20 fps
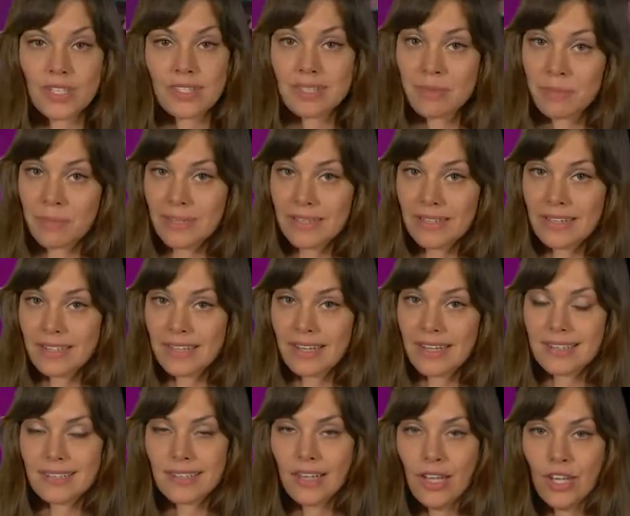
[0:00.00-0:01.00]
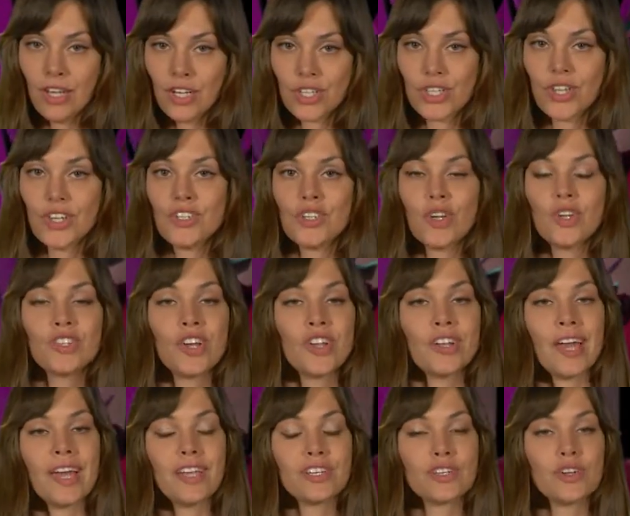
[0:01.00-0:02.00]
disabilities, choose your
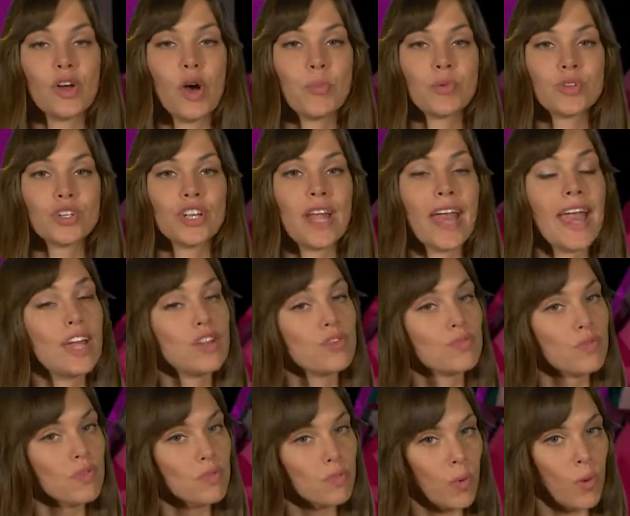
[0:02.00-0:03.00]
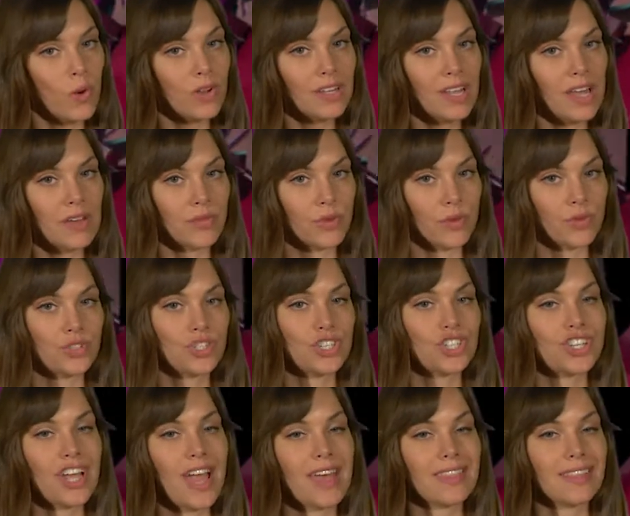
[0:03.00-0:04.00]
donation option and reward level to
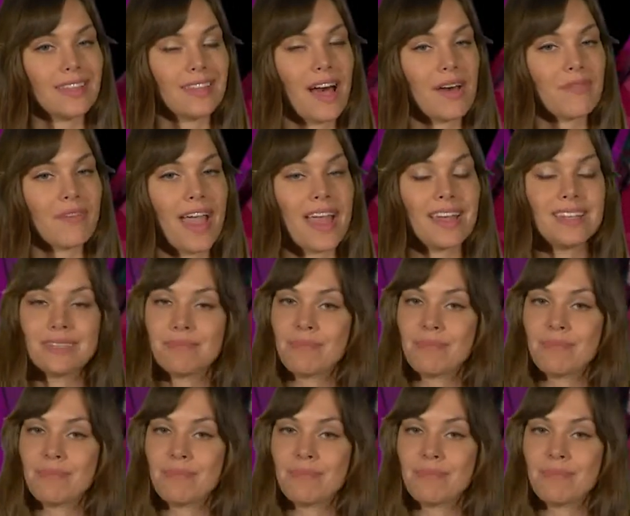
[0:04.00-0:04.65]
share the love and